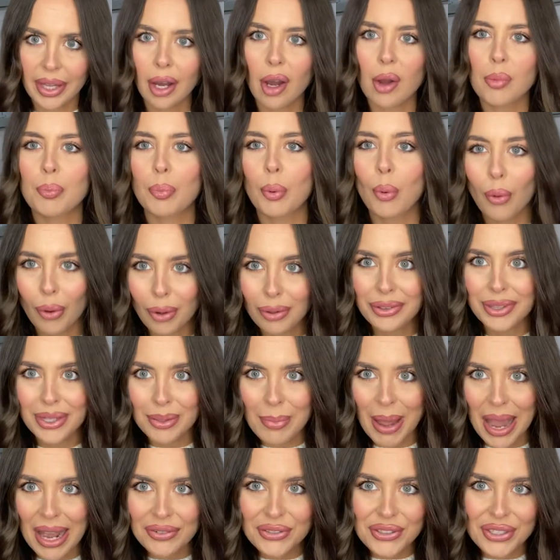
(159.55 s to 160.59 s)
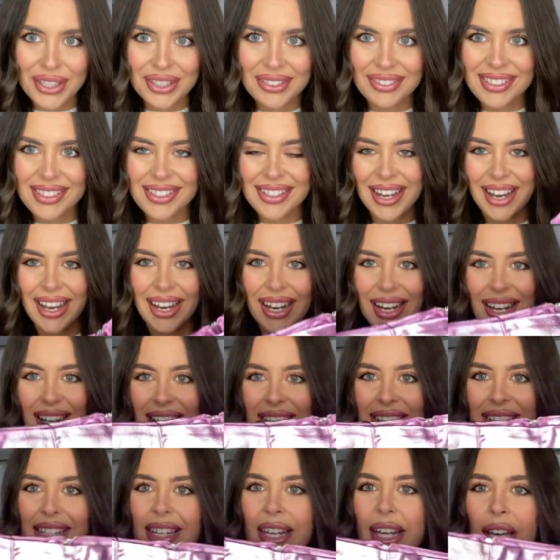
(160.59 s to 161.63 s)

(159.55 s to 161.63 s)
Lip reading: I bought the matching skirt,